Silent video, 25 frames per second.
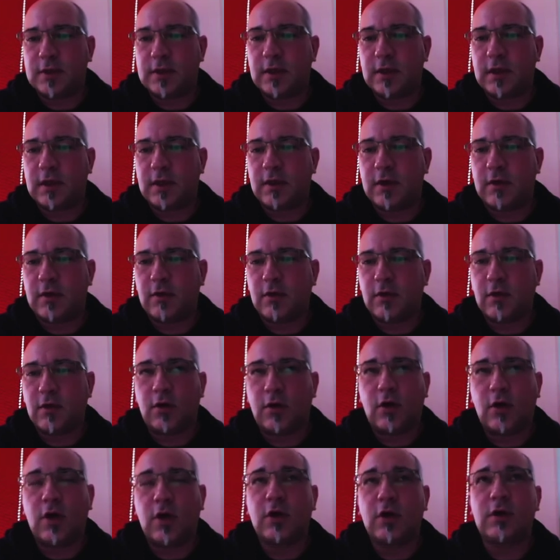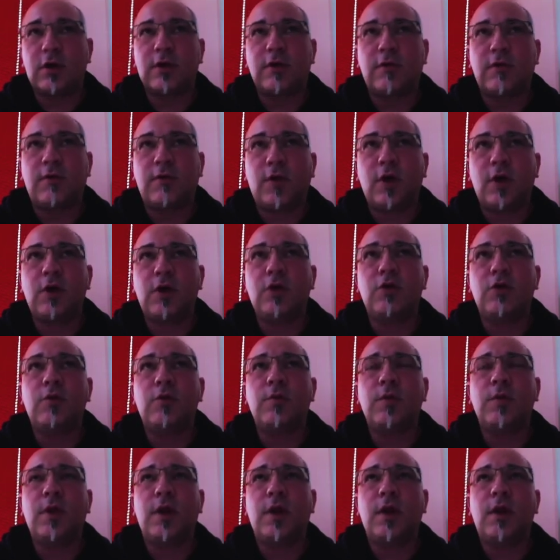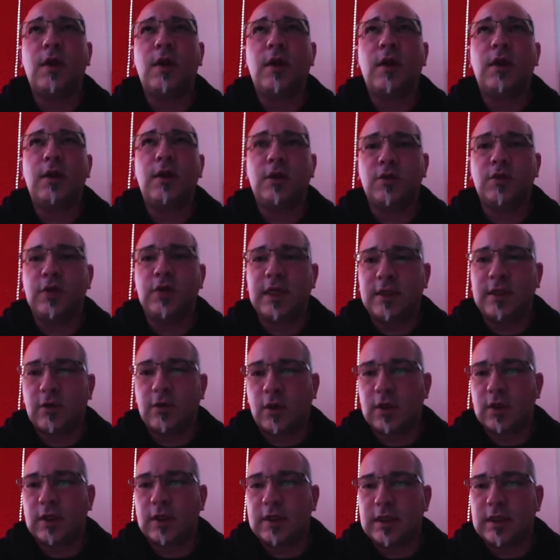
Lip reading: or the volume you need on the